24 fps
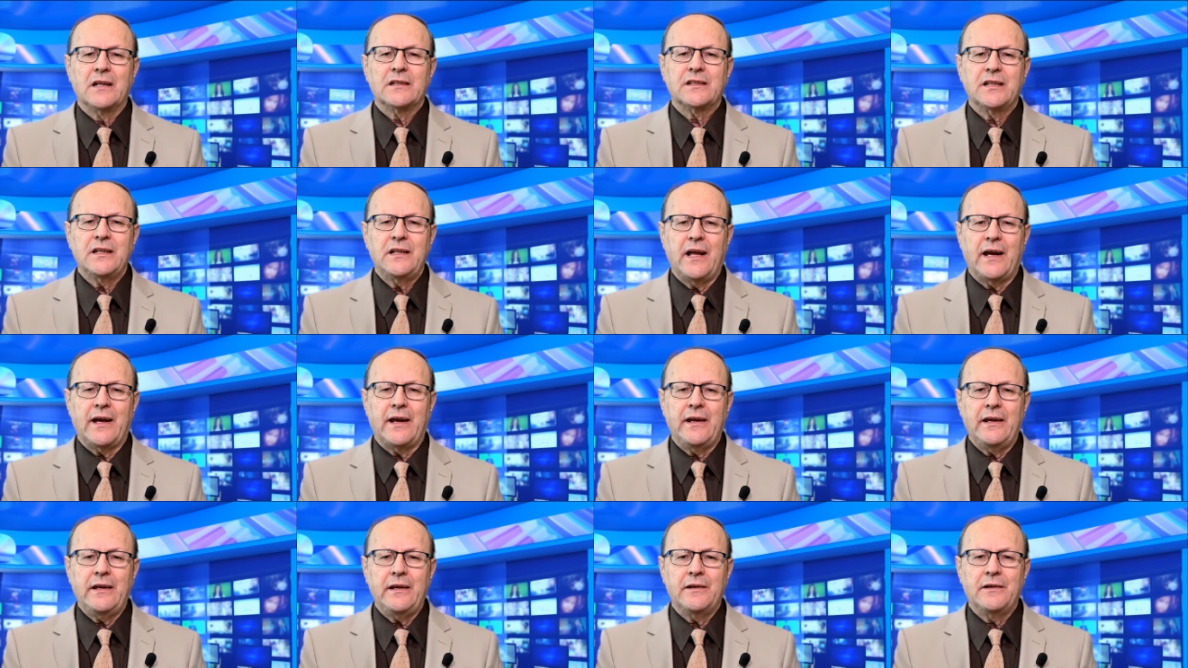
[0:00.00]

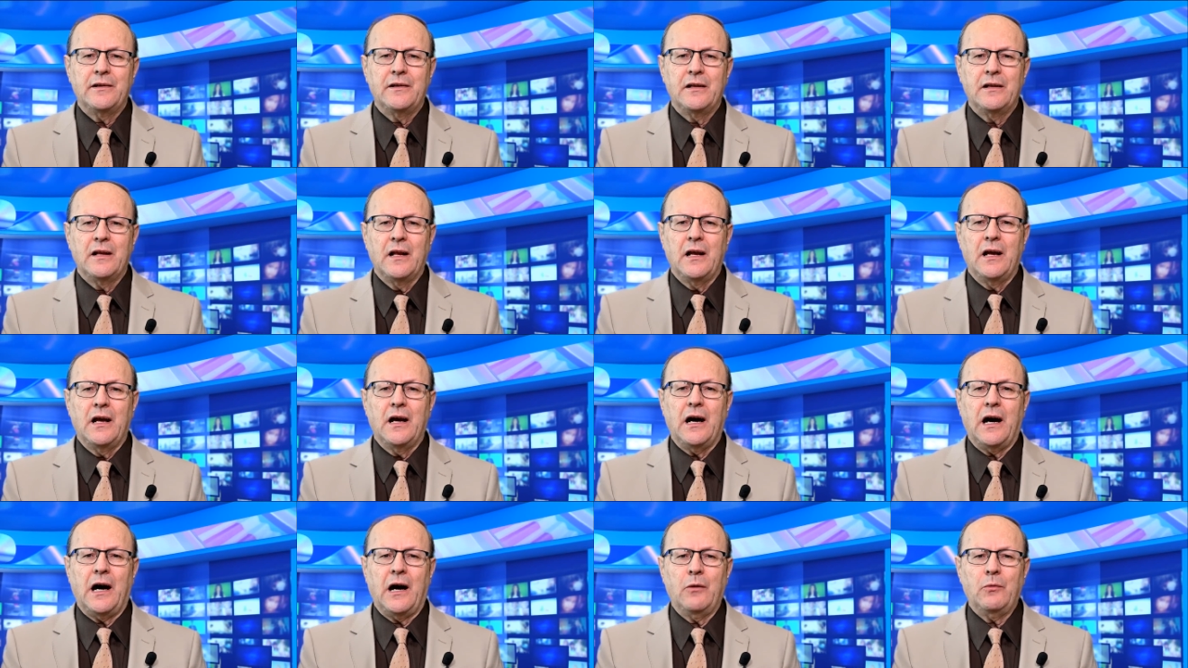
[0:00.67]
Today,
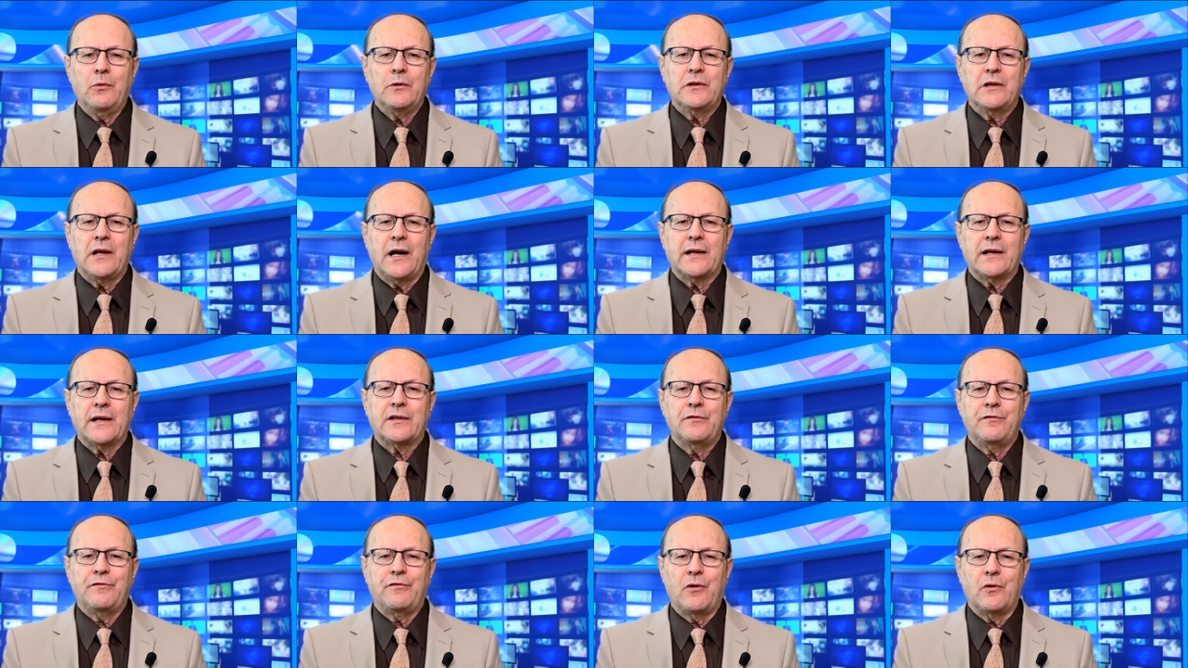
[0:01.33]
I would like
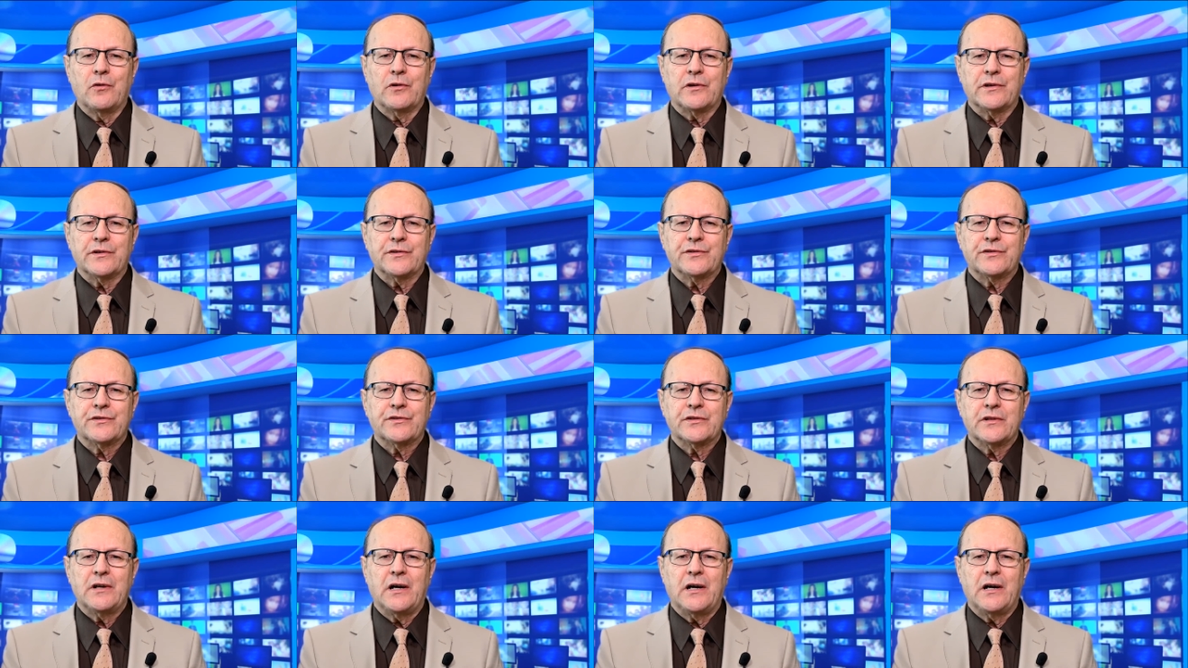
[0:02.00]
to focus